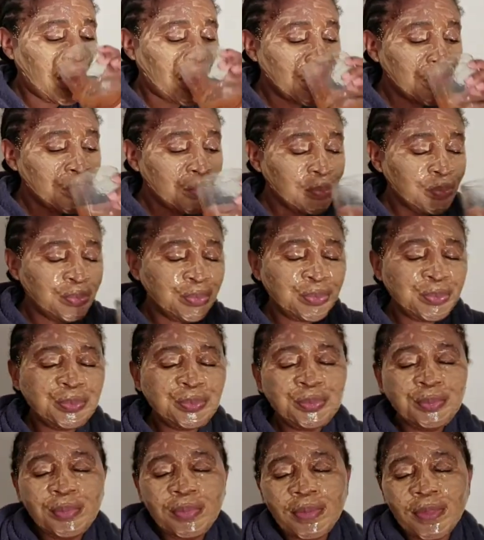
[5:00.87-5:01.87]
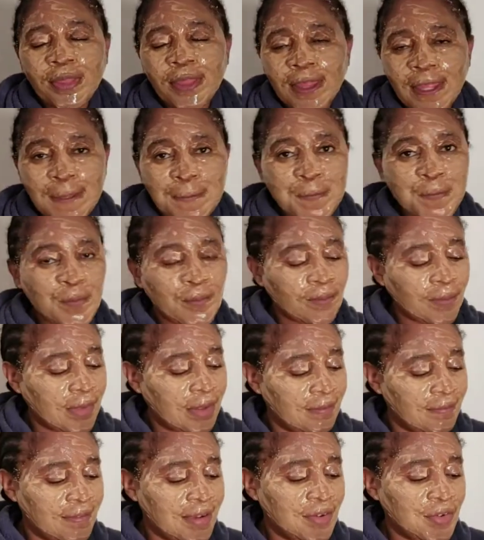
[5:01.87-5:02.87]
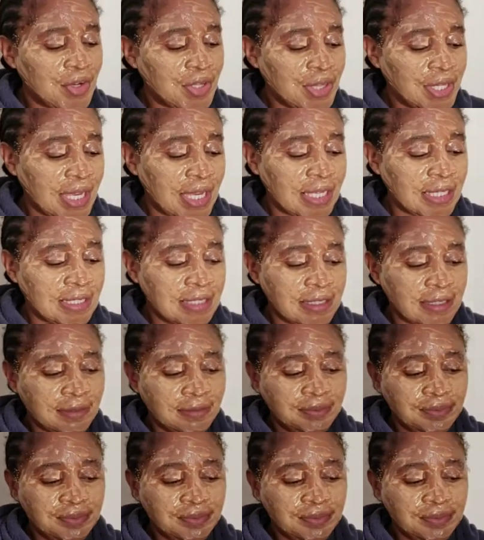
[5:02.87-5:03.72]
and different parts of the plant supply